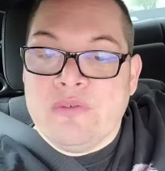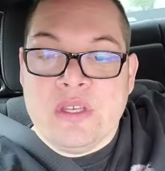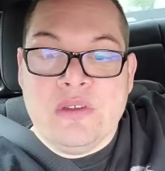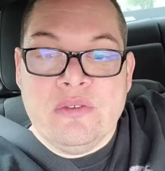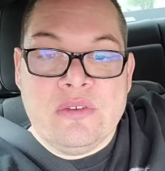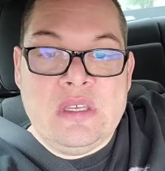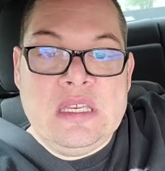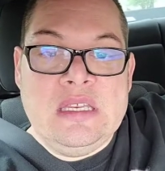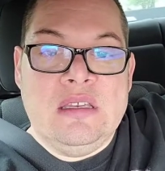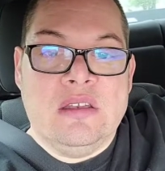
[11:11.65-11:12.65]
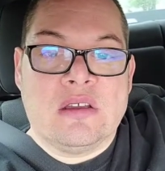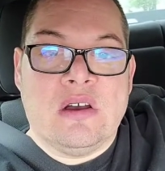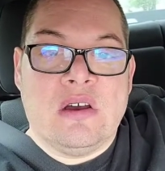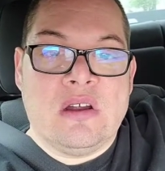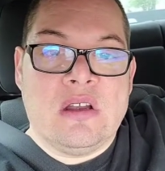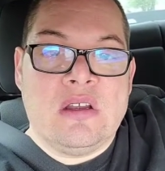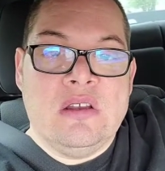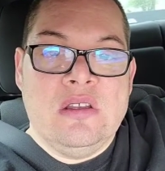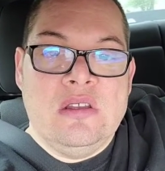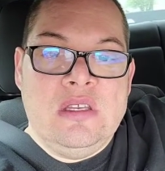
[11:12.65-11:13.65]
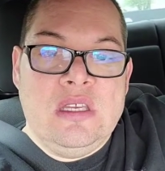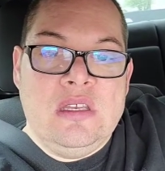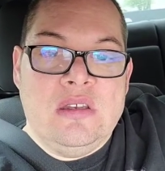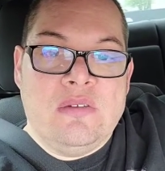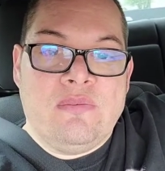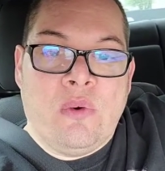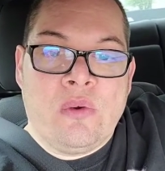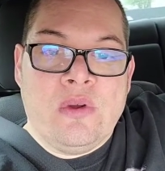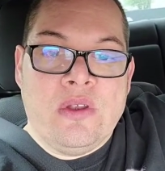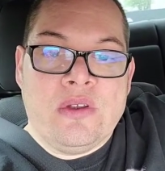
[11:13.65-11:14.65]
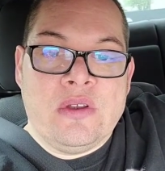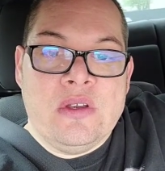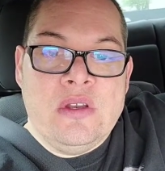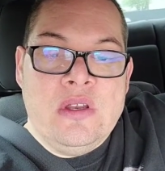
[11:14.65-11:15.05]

videos and eating in the car, eating in the Forerunner,